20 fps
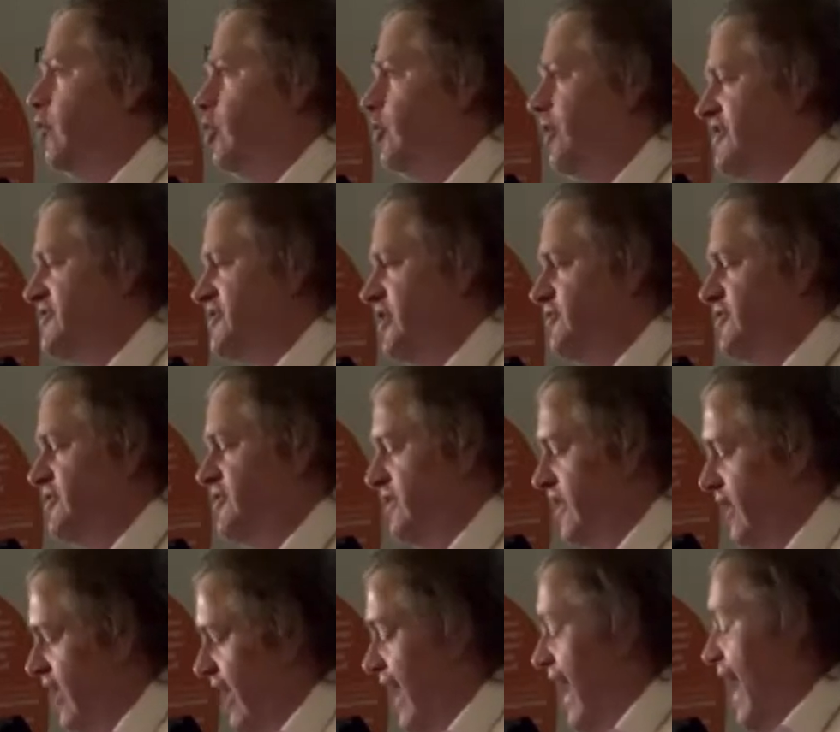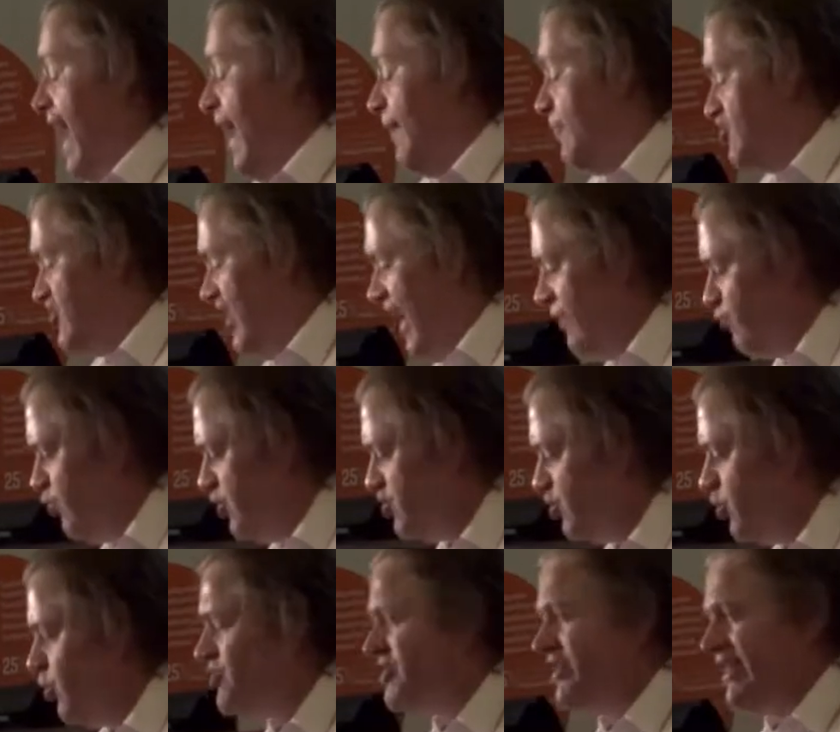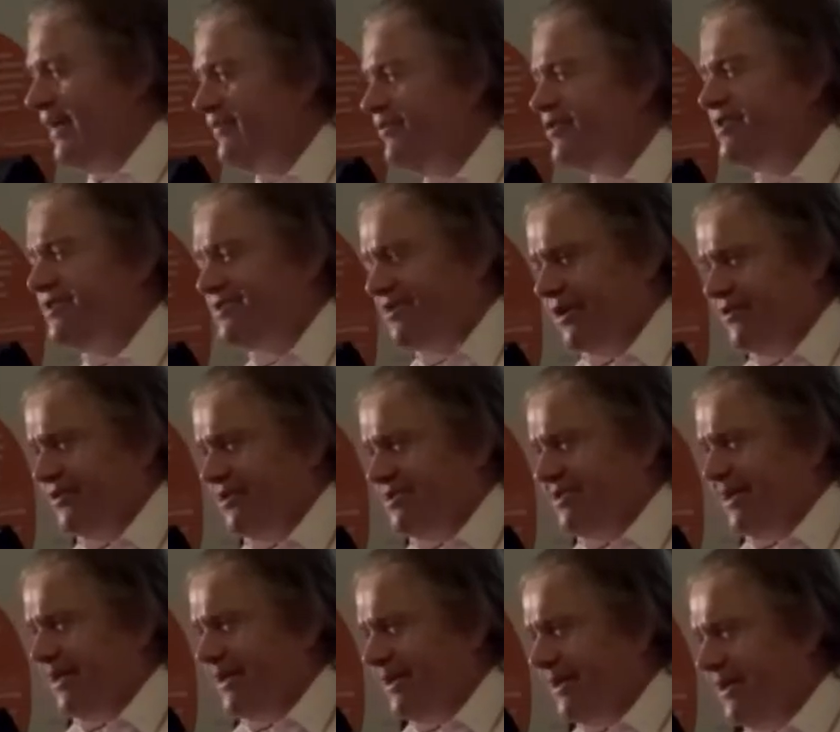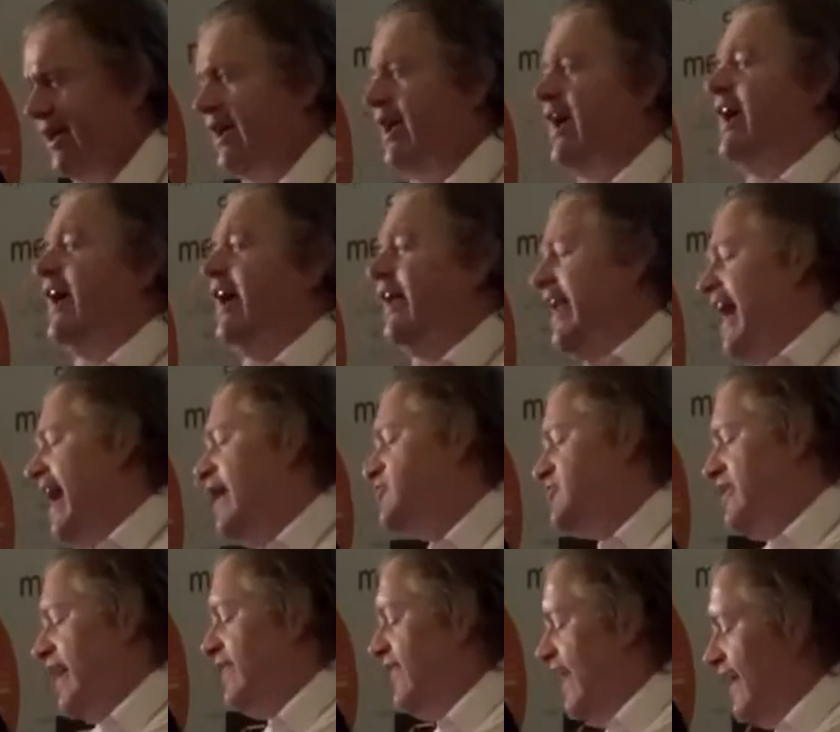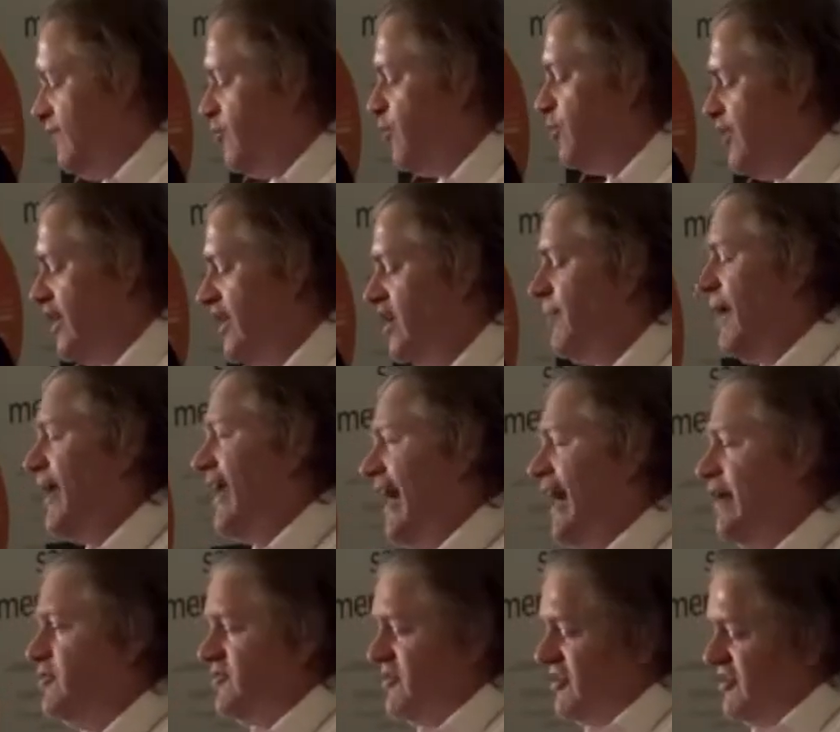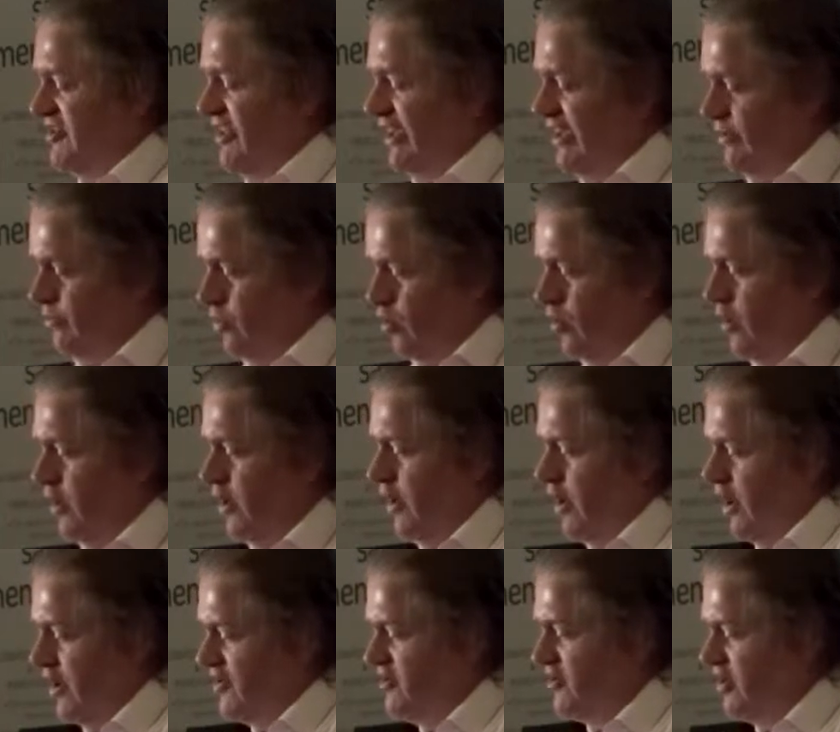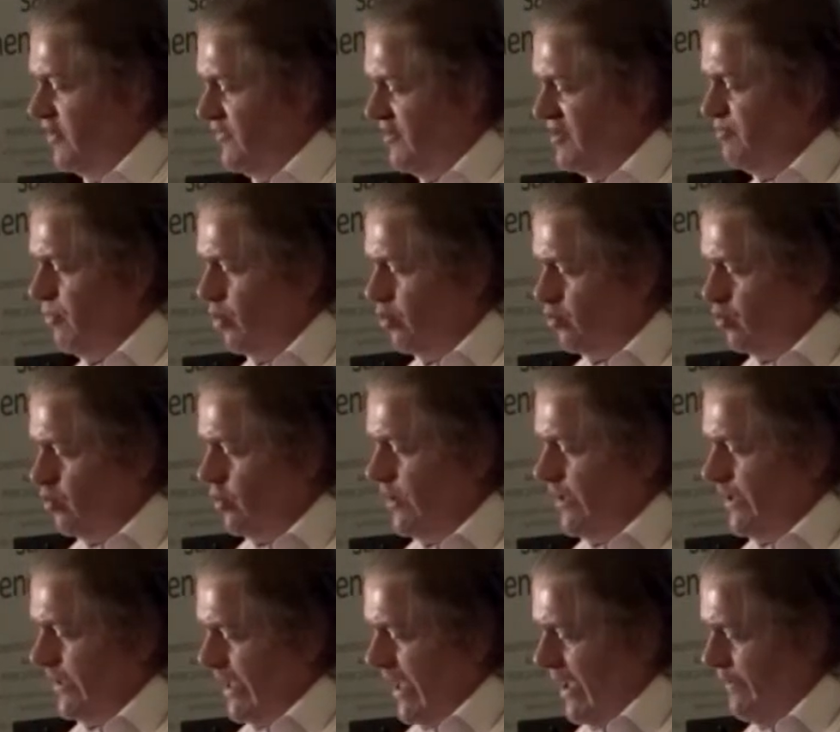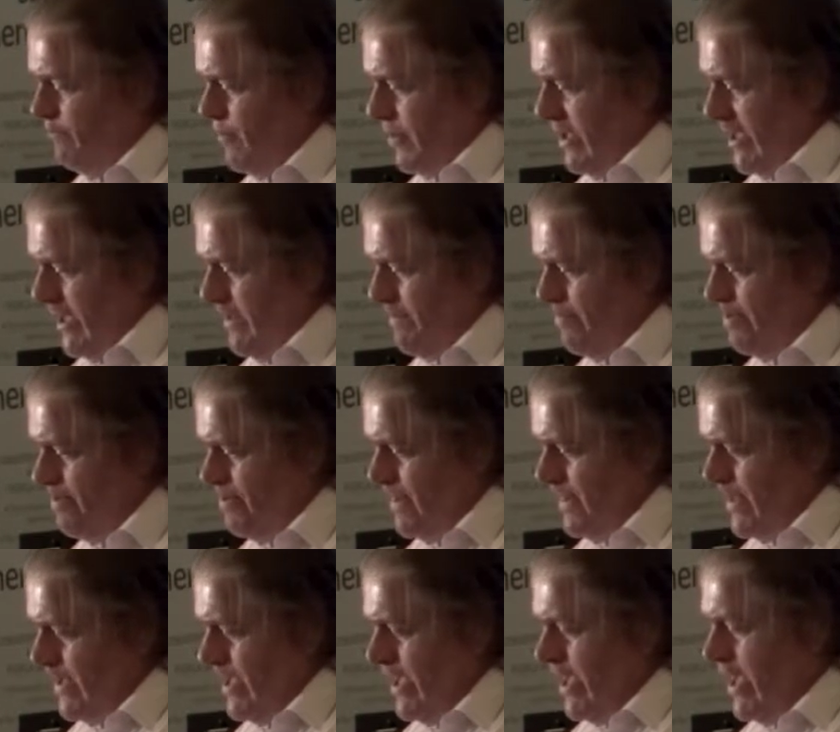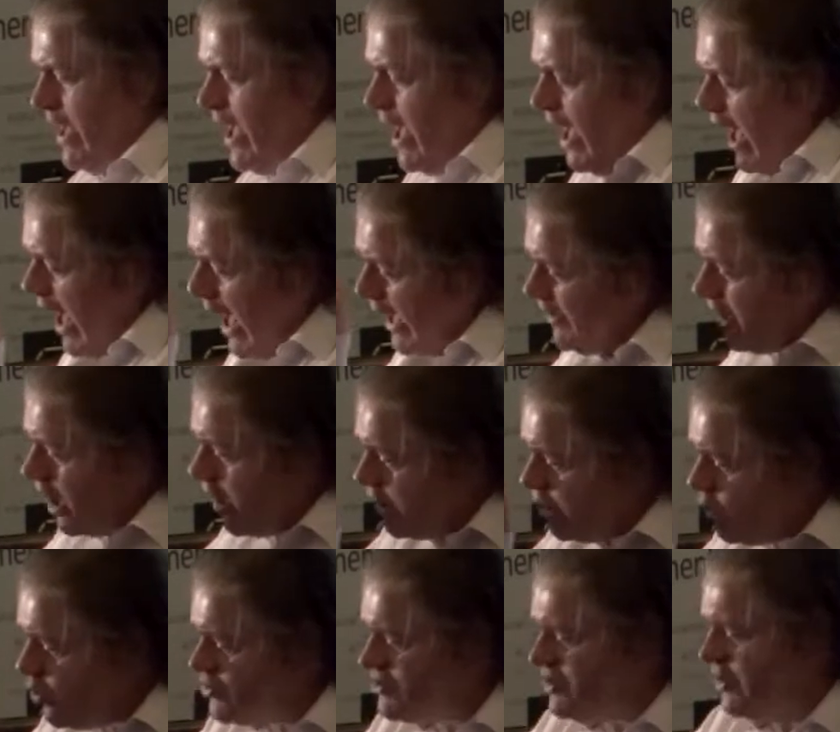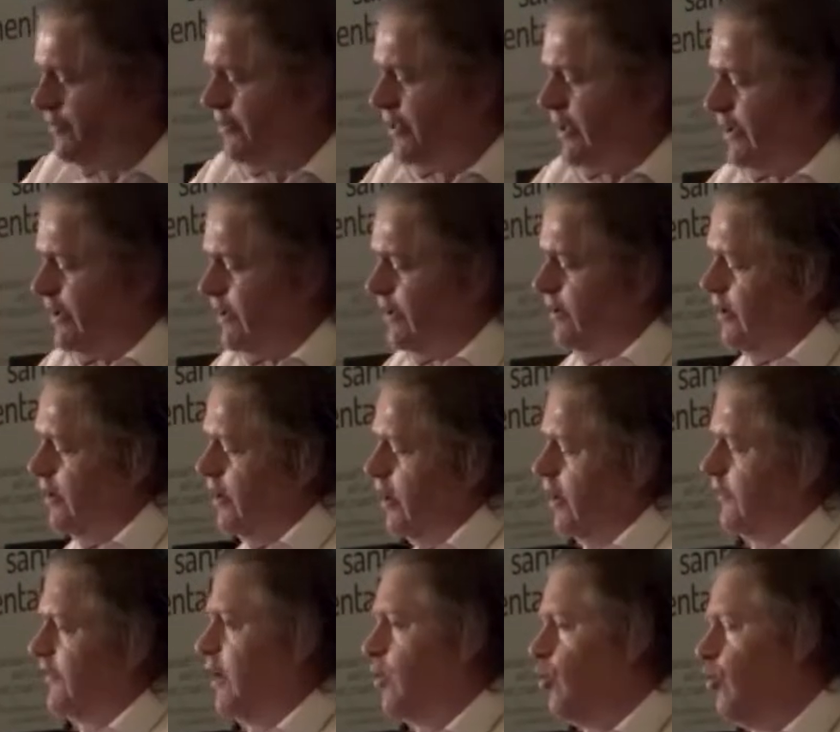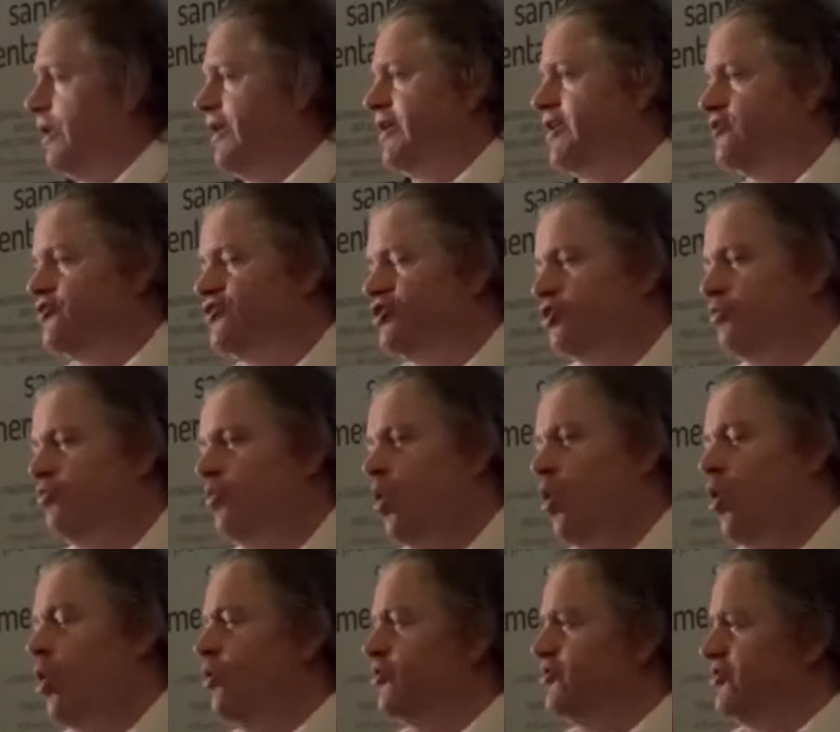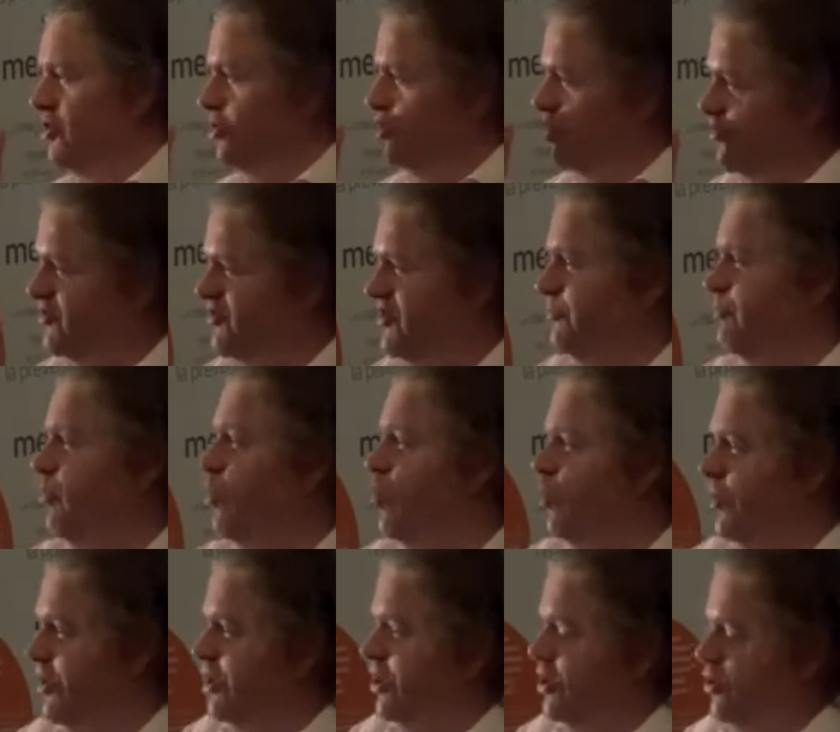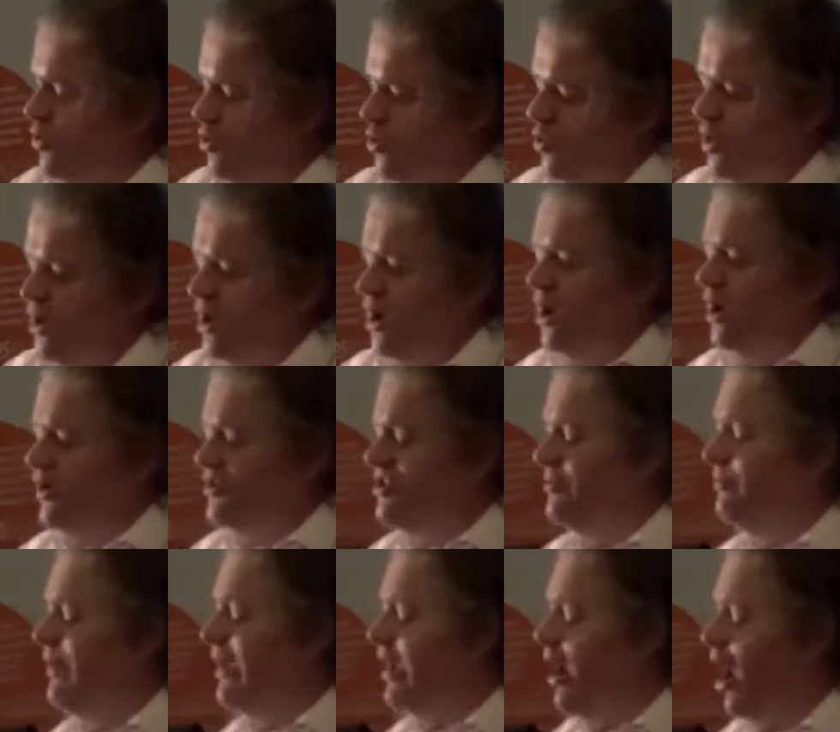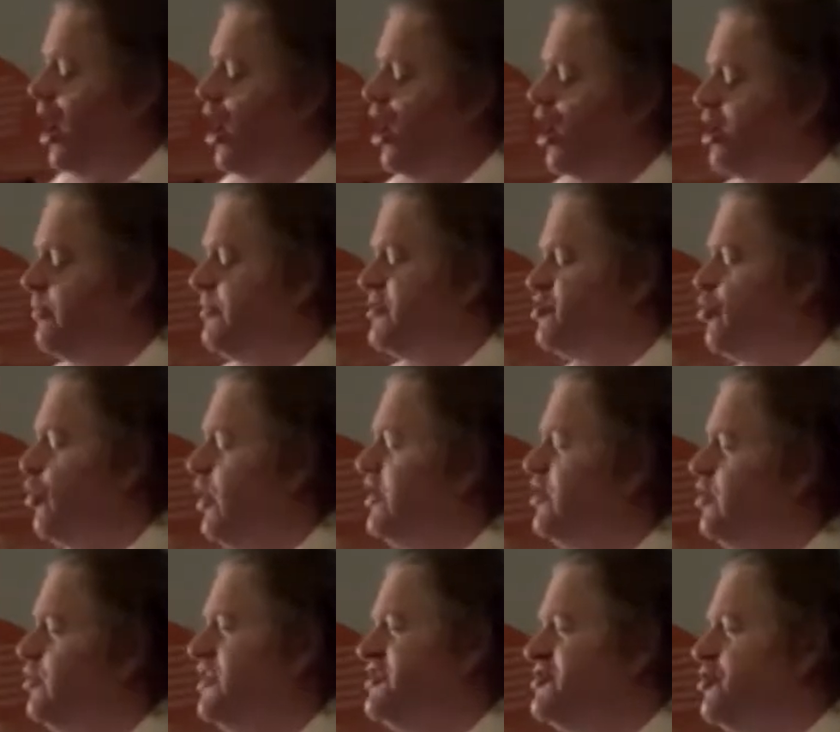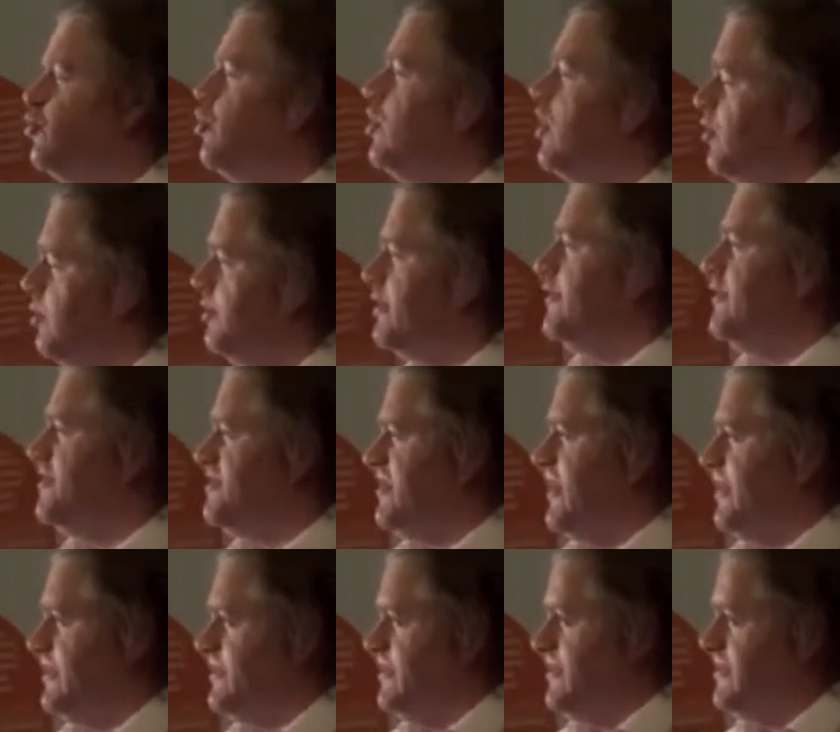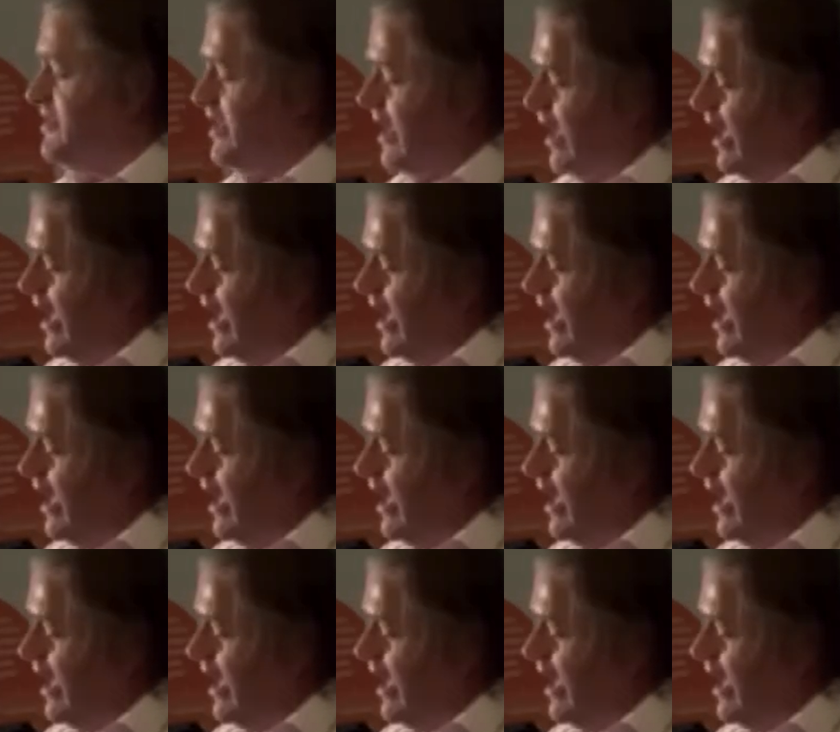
long that's going to, how much resource and effort it's going to take, and therefore think about how sustainable a service model can be. And I also think that we can do more to support you to make arguments where you need to work with other sectors.